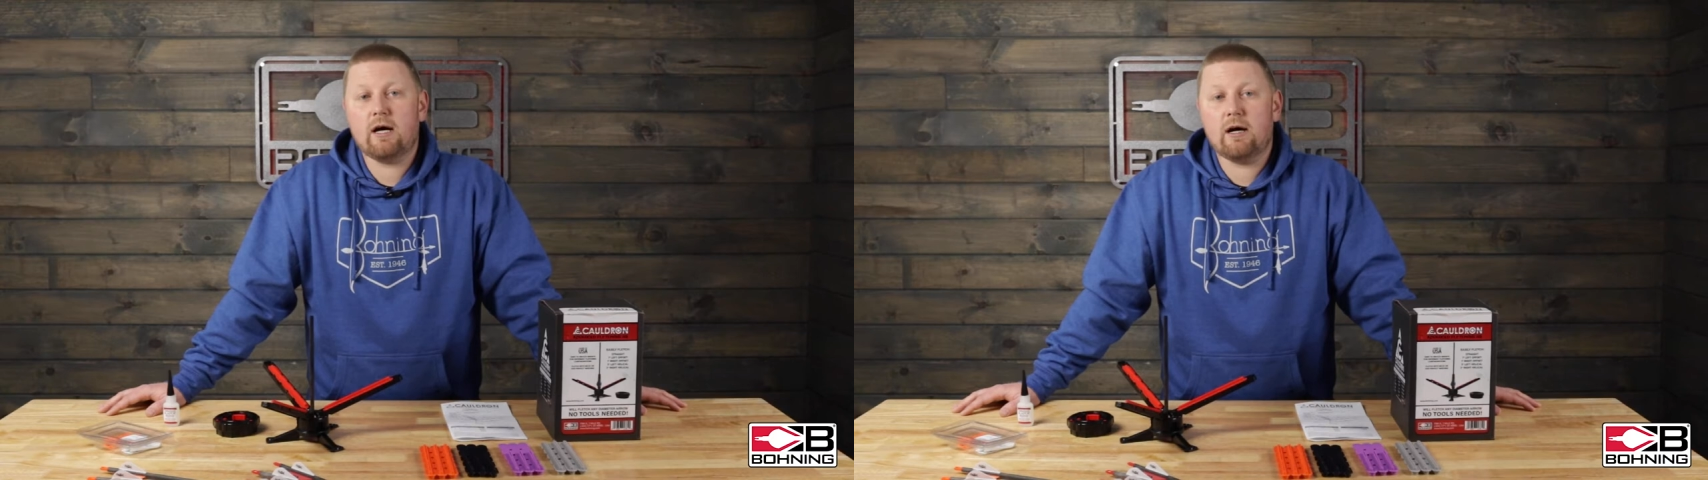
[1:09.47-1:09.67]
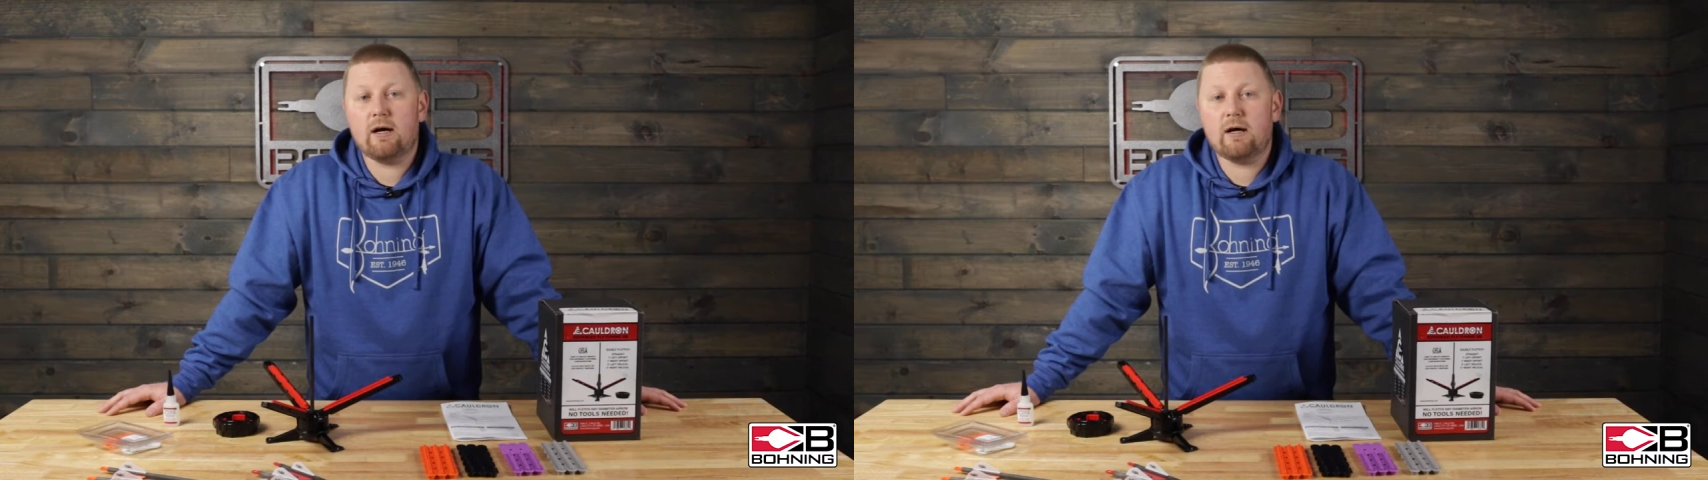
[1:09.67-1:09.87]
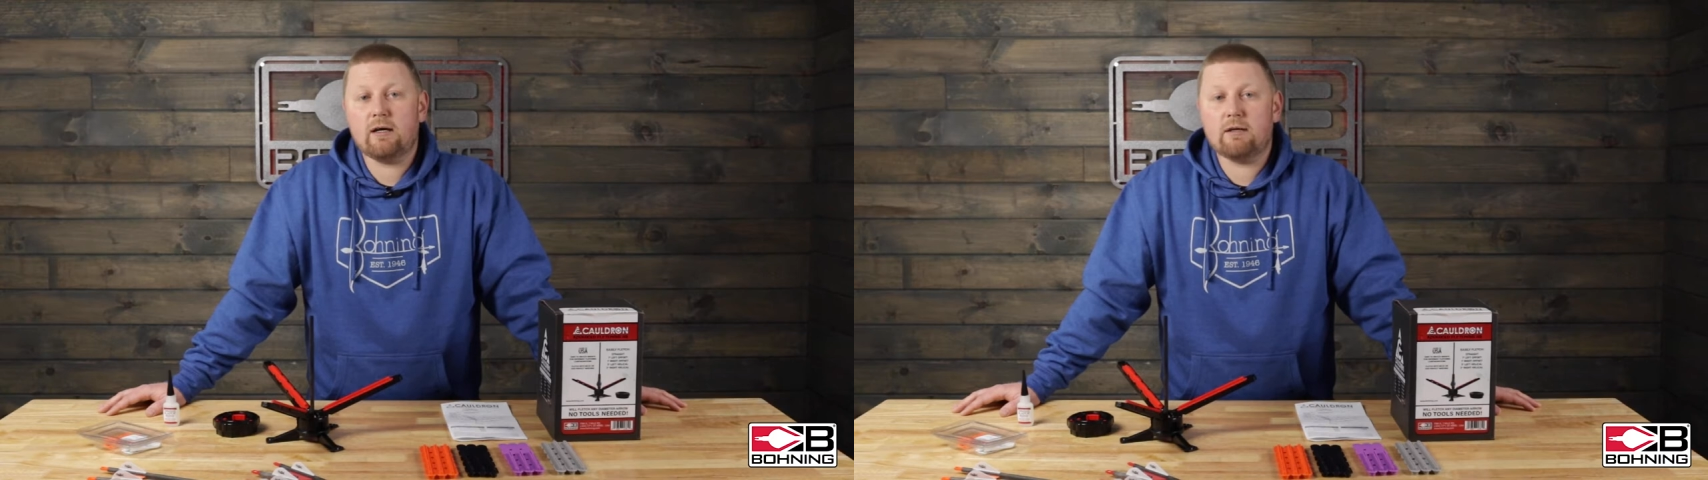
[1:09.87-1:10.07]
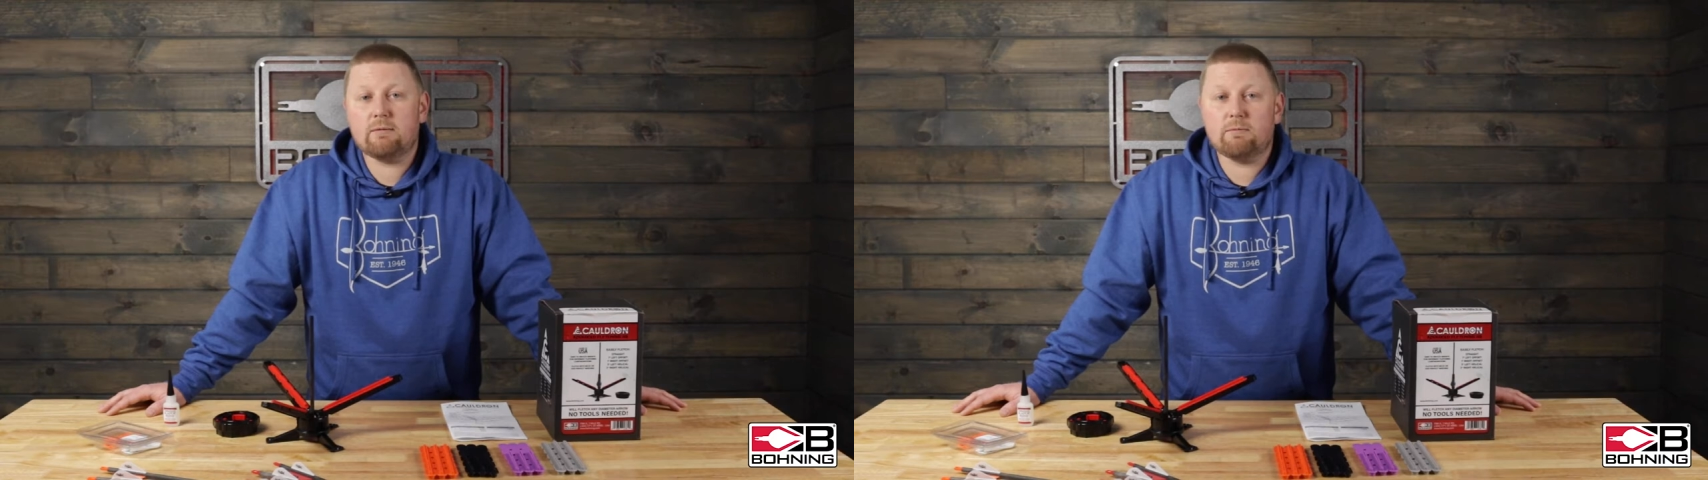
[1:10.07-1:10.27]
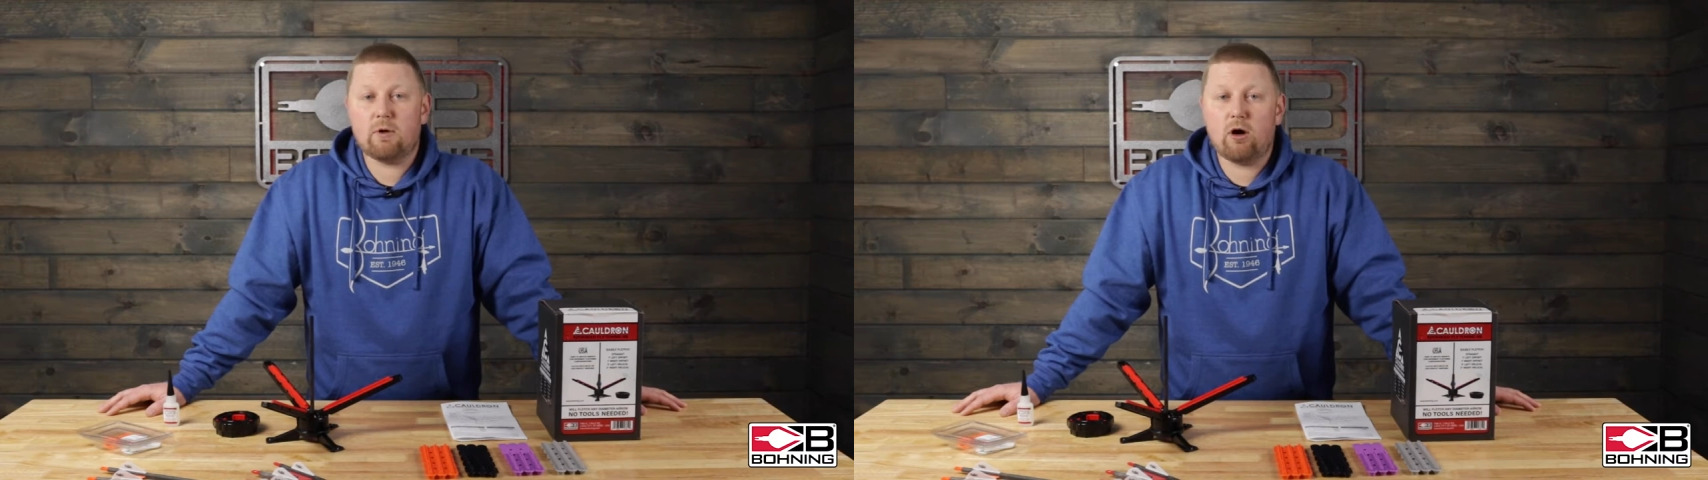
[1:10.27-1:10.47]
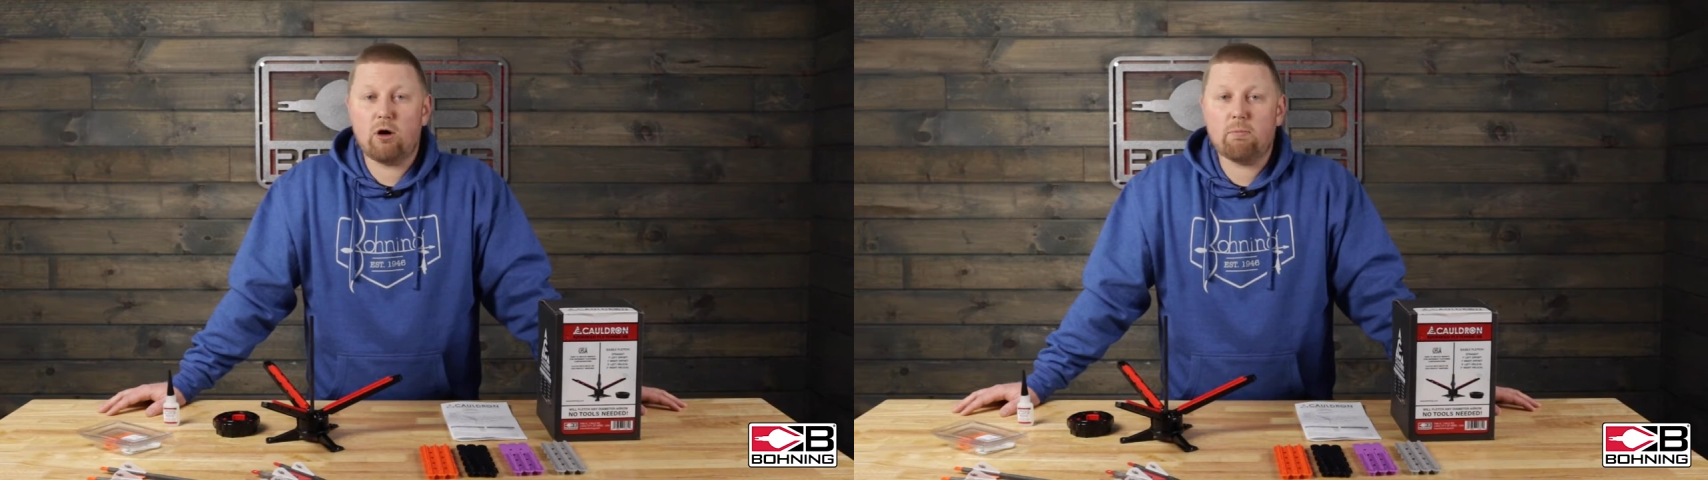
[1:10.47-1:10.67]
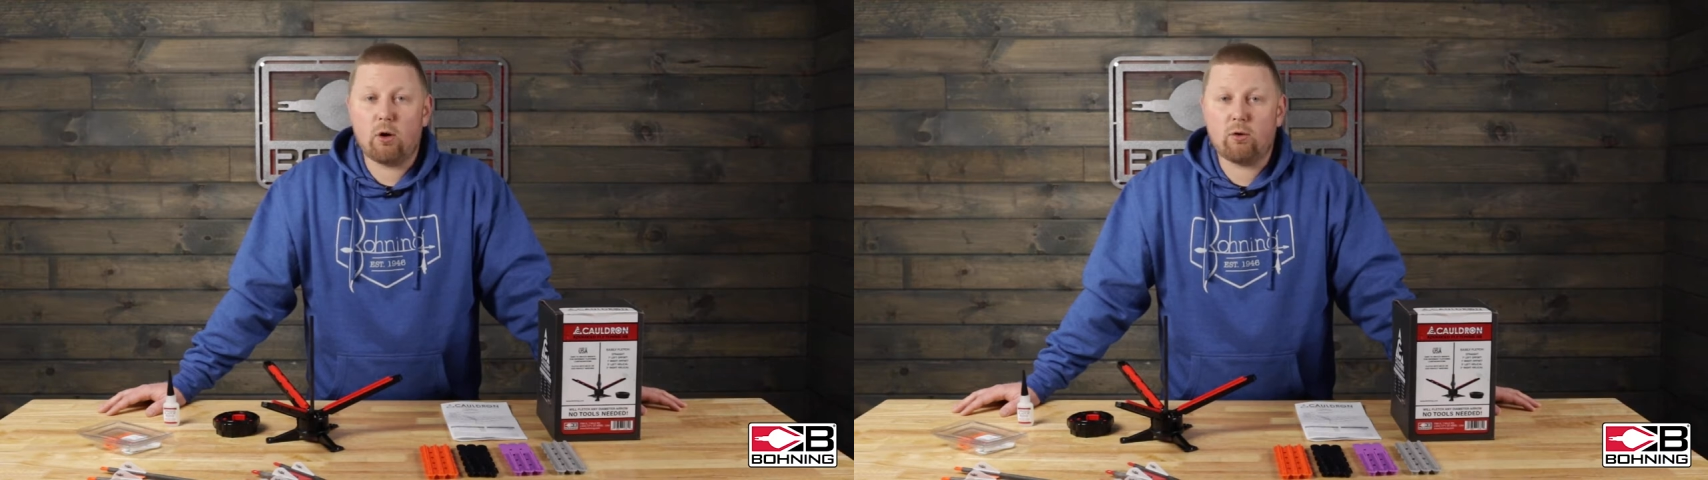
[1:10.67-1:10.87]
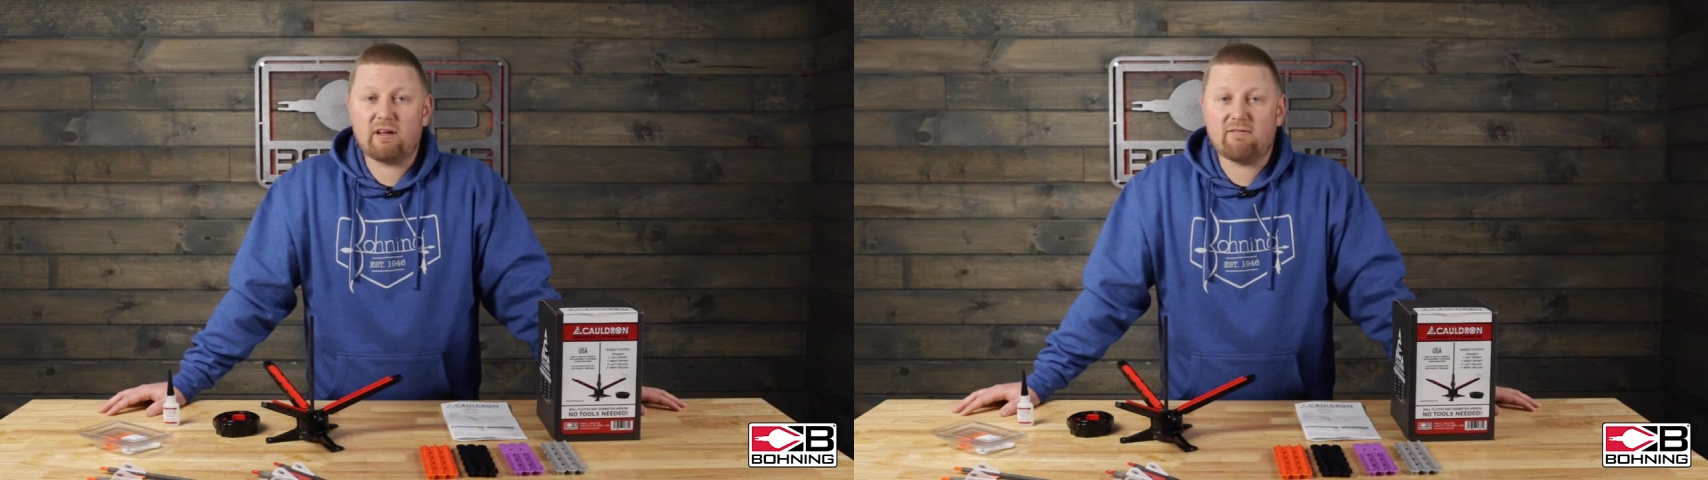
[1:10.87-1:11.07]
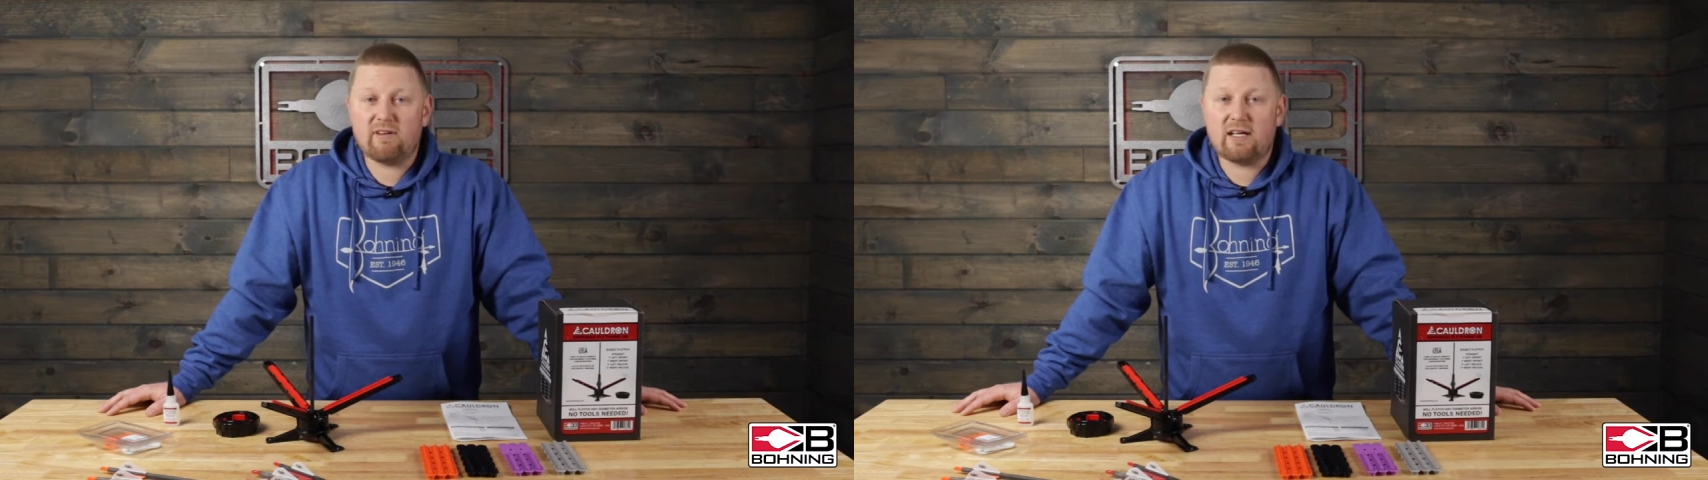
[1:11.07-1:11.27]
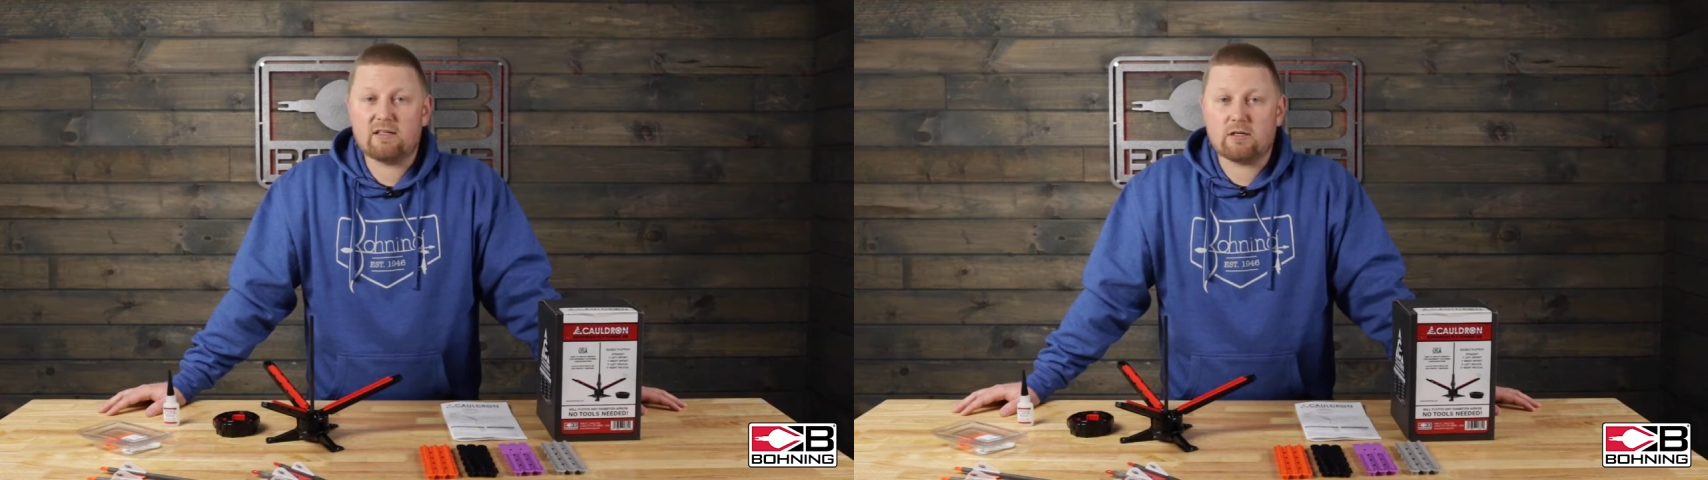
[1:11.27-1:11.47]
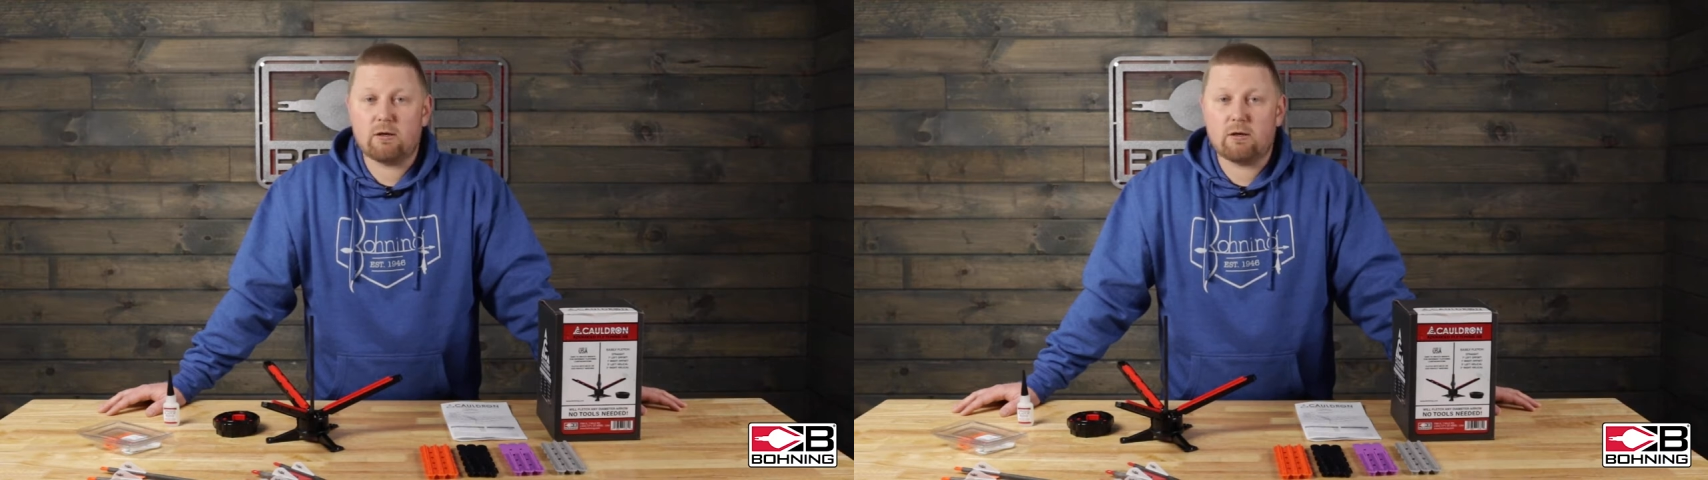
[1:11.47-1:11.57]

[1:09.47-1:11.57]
All Bohning vanes